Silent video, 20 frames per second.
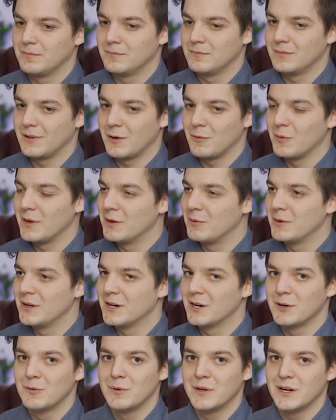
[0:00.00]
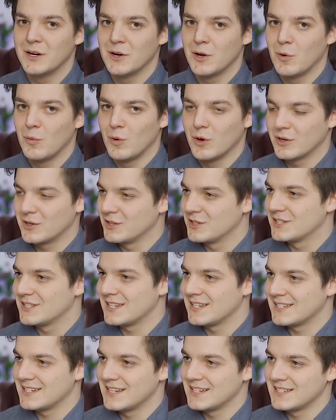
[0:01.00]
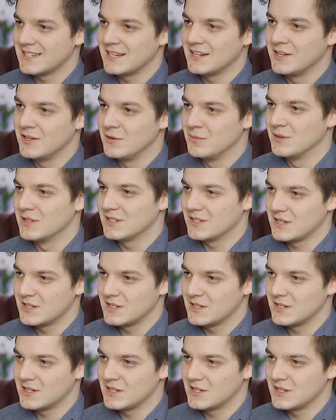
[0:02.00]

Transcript: we don't know what consciousness is in humans,